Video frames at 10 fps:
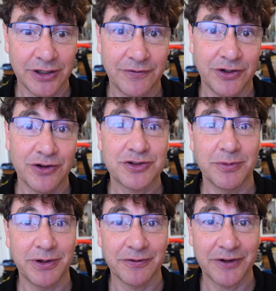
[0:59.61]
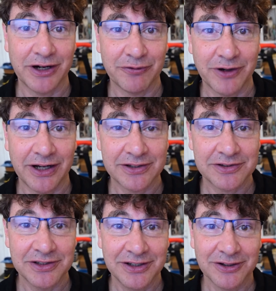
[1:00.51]
If you know someone at
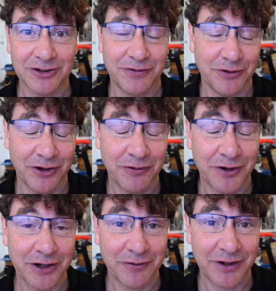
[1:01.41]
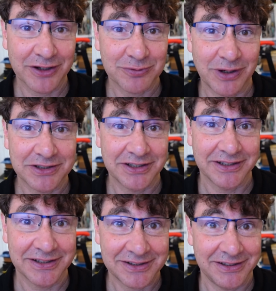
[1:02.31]
Firefox, or if you are Firefox watching
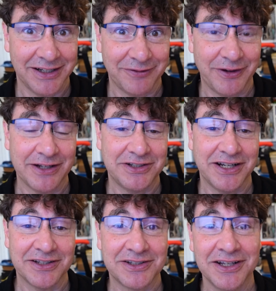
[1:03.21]
this, yeah, fat chance,